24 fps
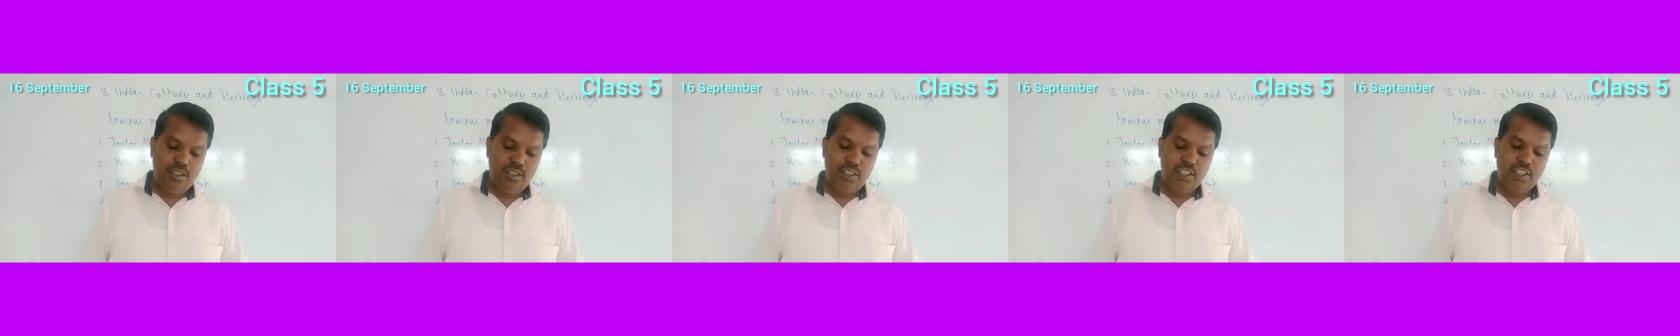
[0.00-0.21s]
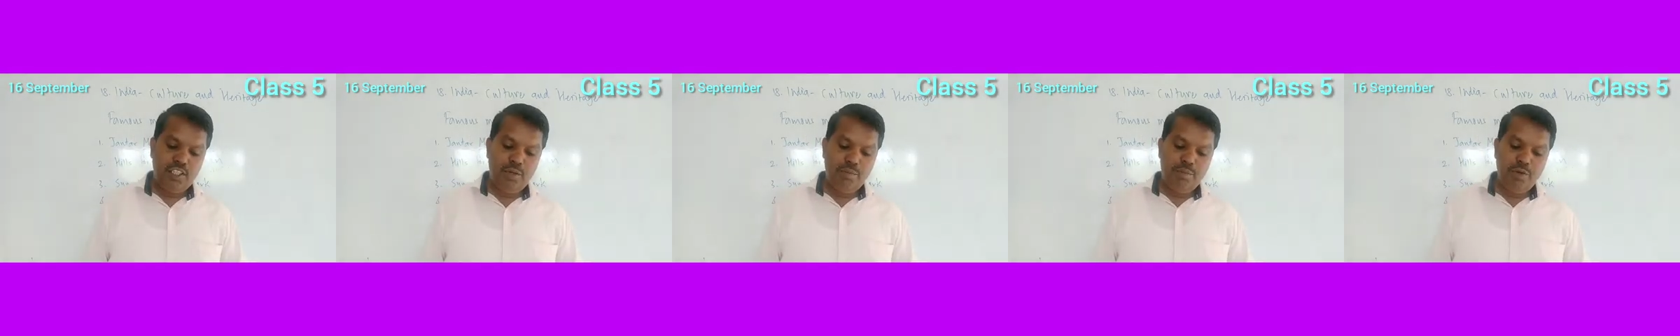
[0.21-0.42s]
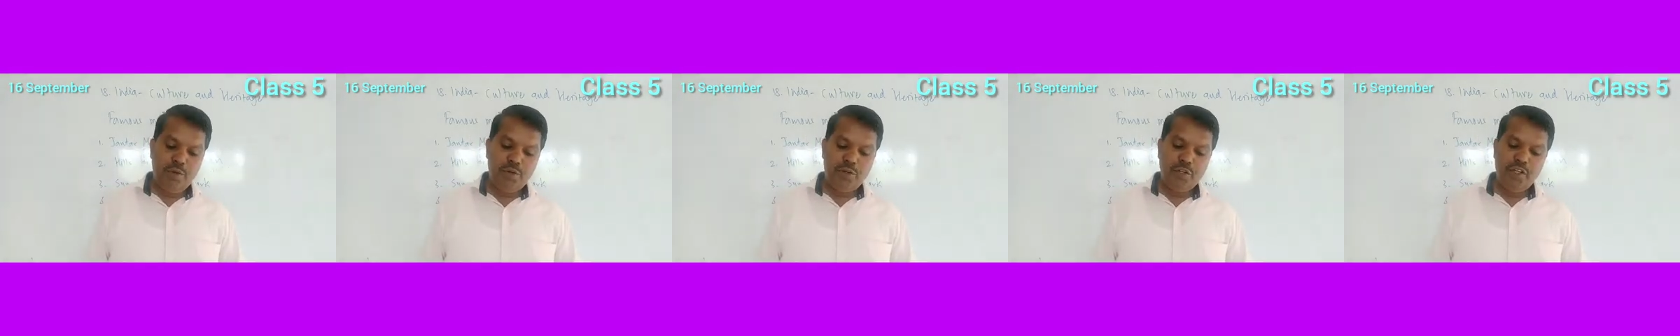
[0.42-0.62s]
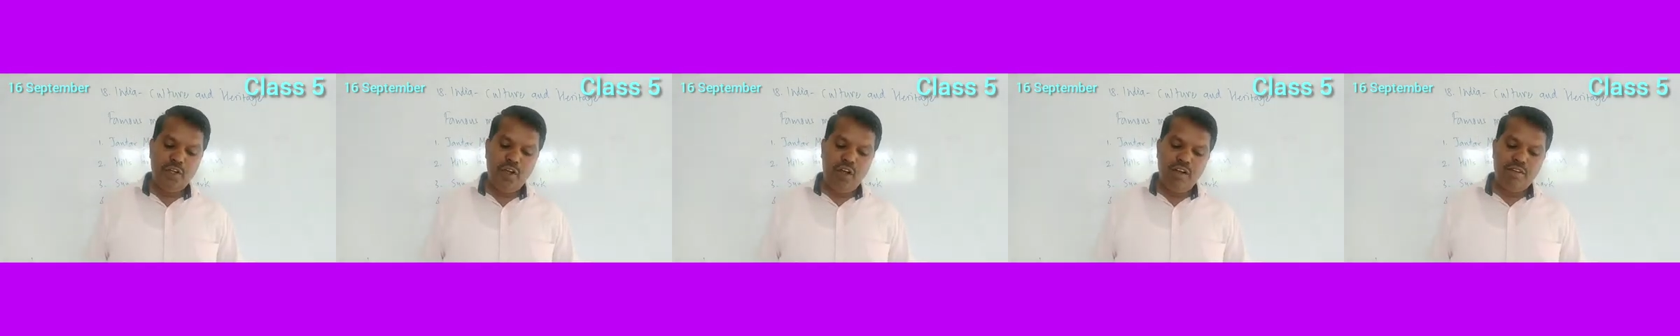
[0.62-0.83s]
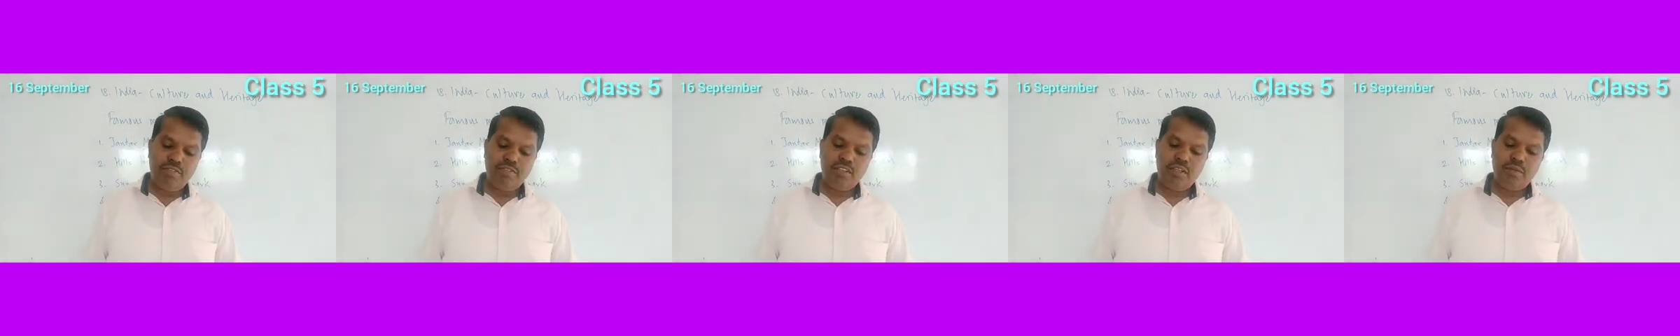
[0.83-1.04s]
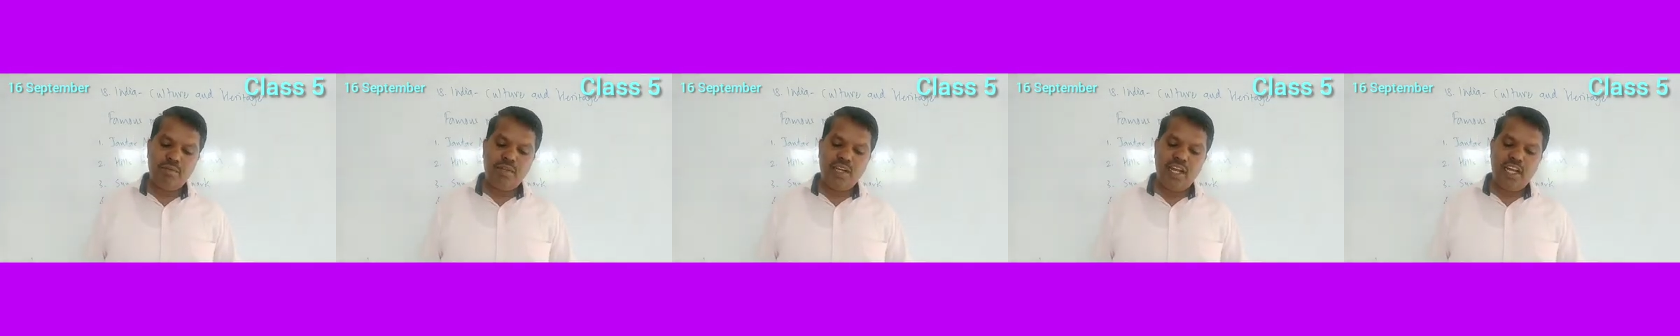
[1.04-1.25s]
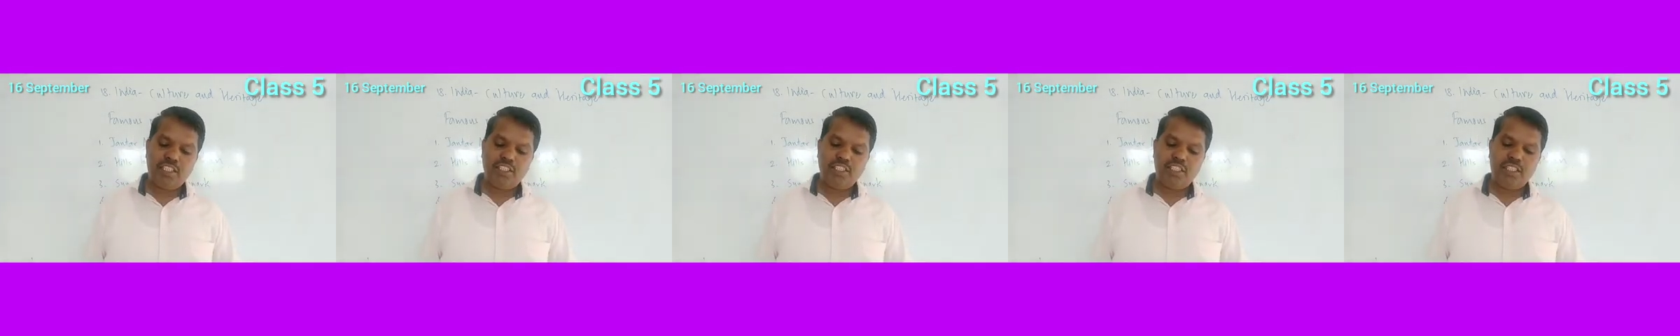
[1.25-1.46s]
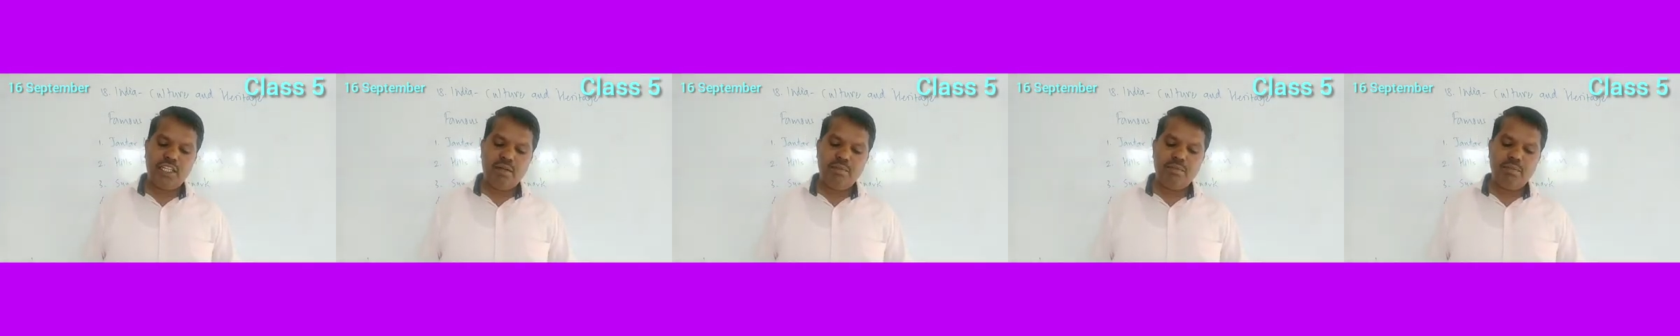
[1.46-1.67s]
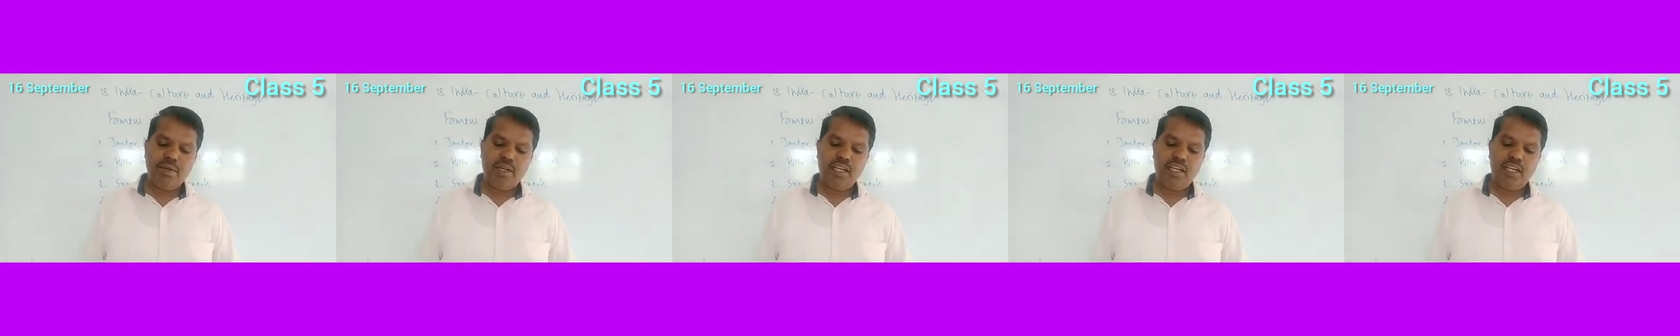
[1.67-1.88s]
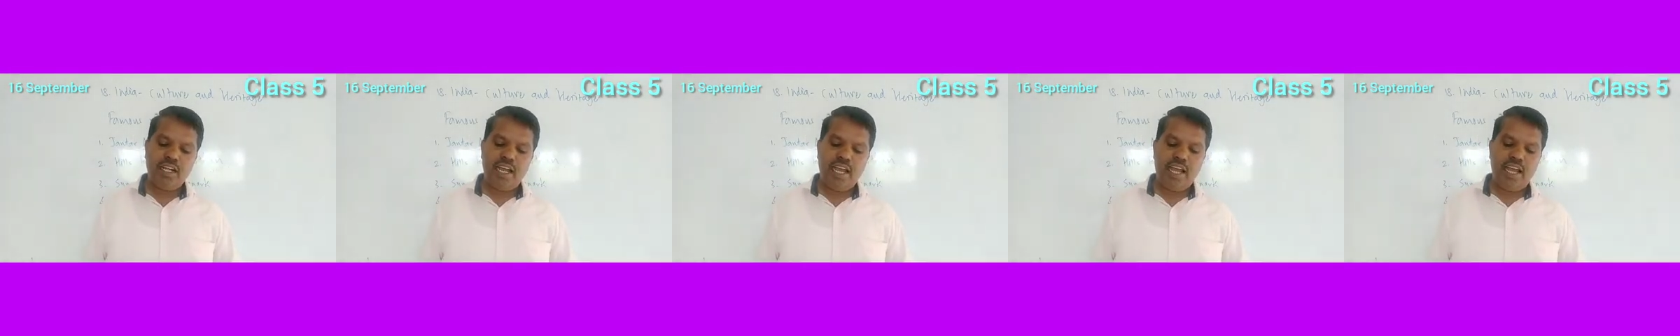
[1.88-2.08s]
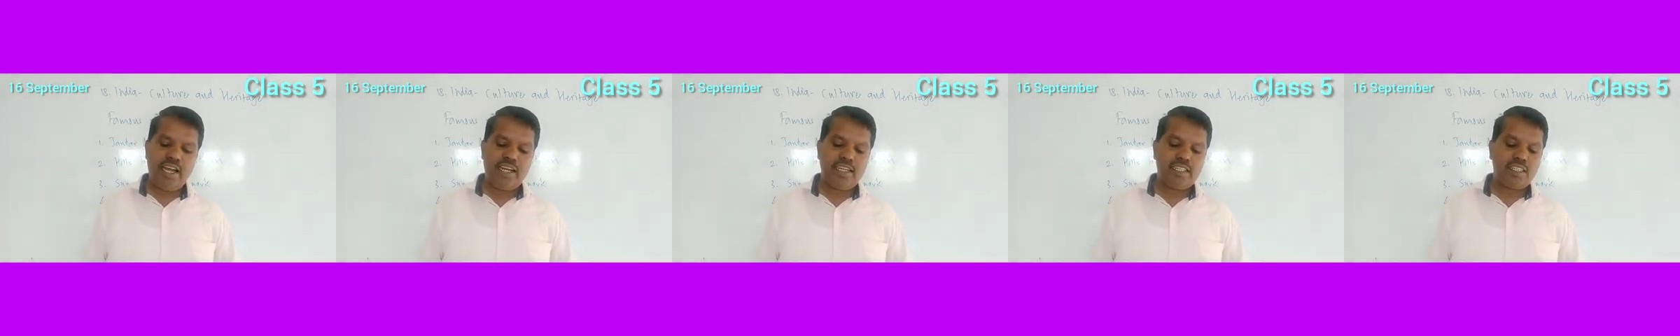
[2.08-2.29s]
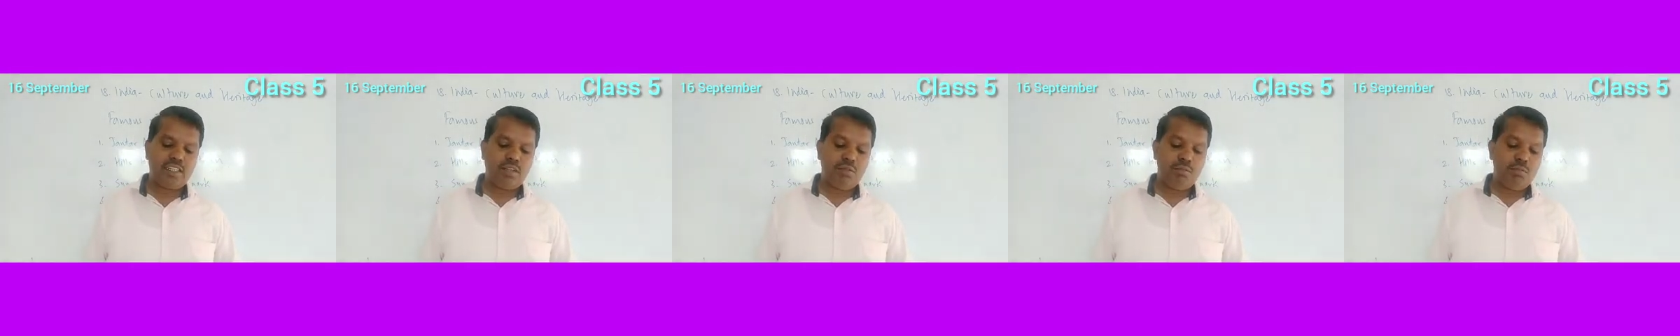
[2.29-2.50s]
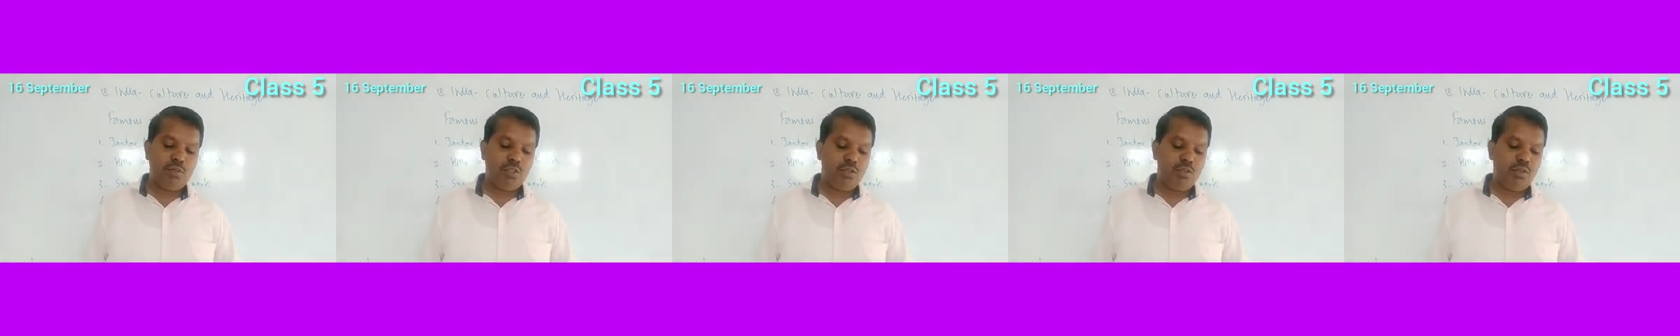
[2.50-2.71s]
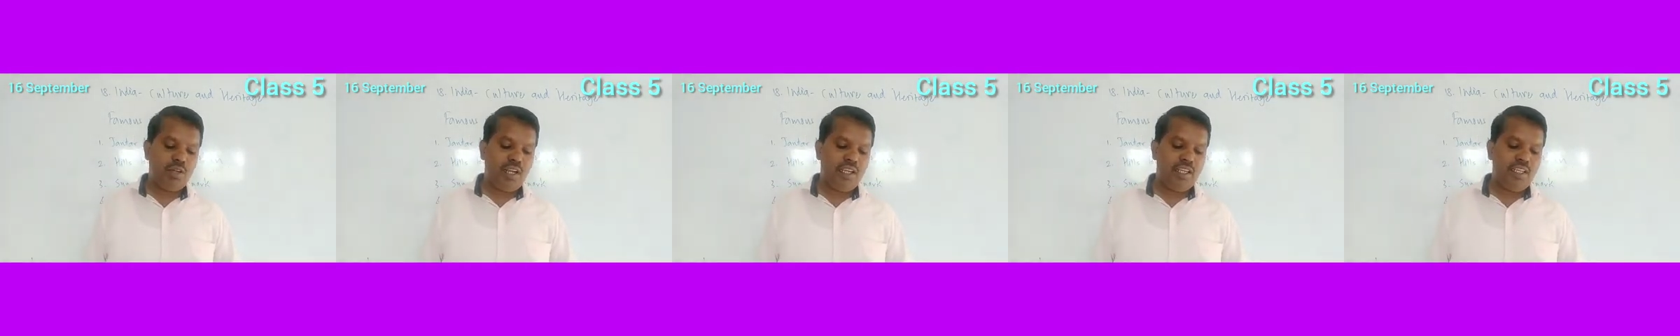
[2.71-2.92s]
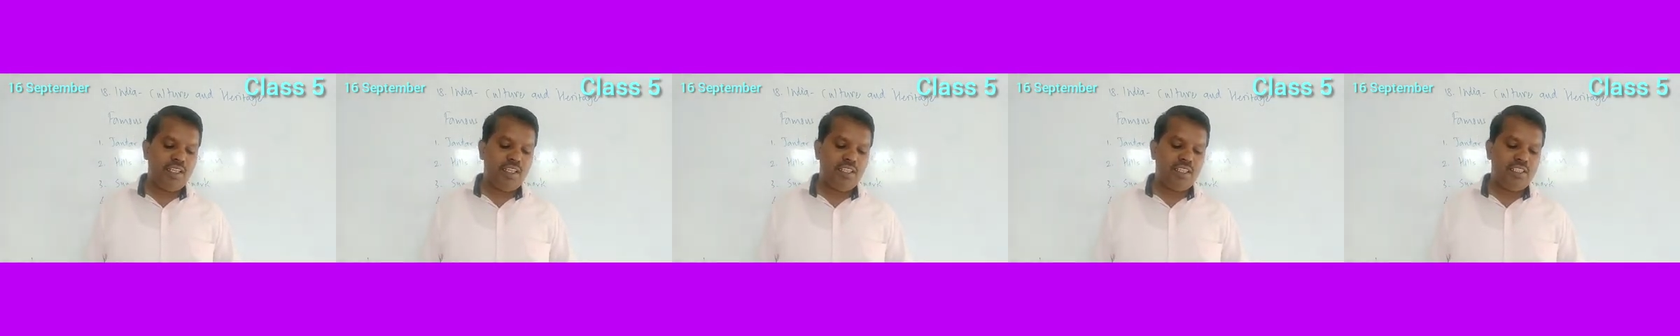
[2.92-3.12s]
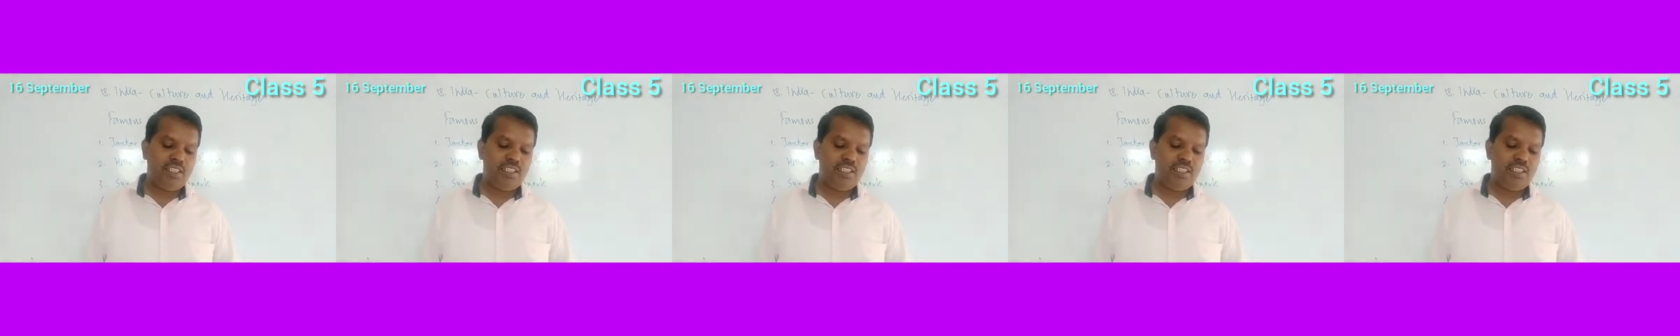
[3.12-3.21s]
The beauty of the Meenakshi Temple at Madurai